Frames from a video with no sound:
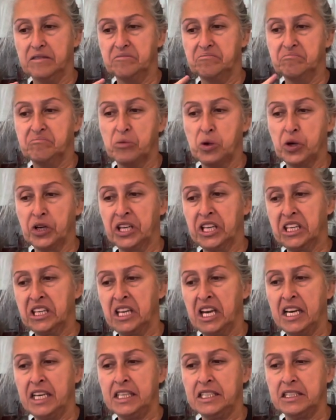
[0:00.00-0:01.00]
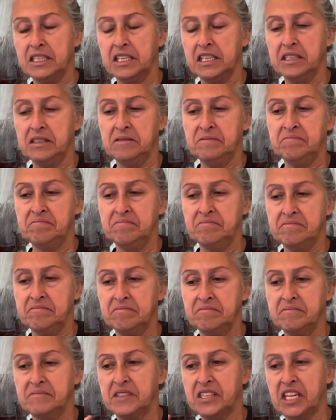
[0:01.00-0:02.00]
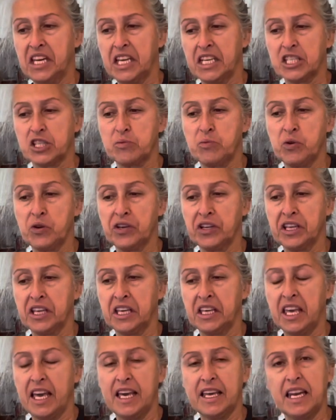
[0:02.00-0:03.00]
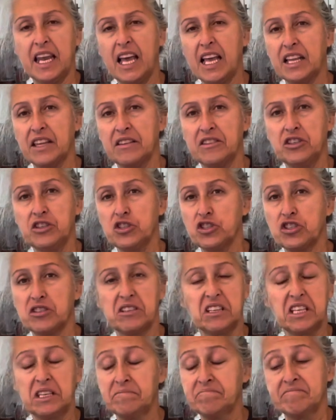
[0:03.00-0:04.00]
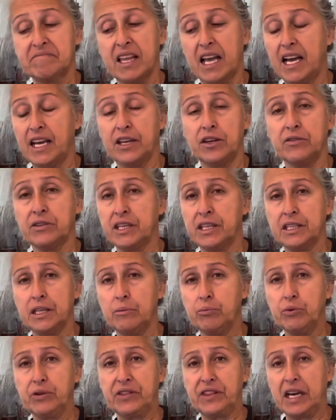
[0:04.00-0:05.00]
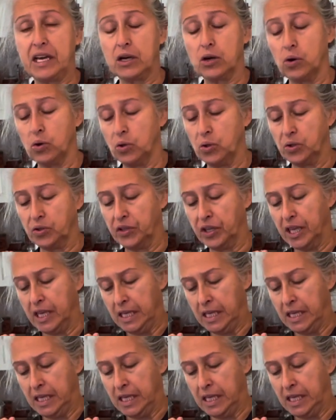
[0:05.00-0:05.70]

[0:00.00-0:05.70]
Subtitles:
morning, night, the next morning again, and usually I don't end up with that cold.